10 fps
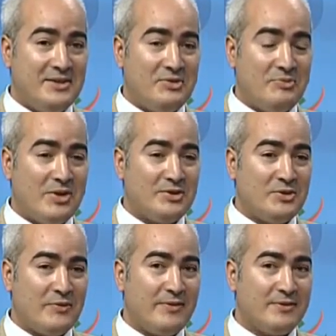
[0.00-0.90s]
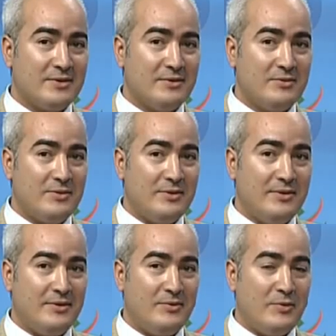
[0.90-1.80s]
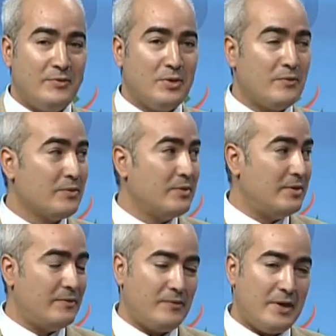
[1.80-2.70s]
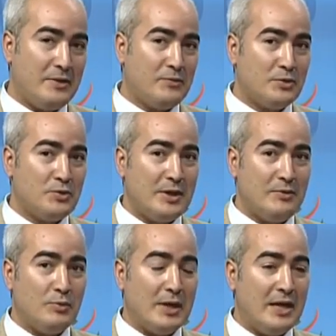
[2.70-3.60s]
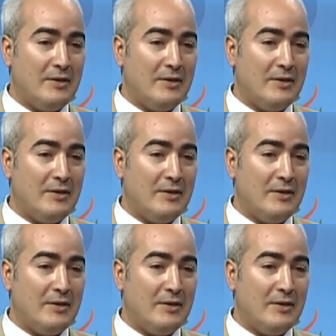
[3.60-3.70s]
in the margin of the second review of Aid for Trade, we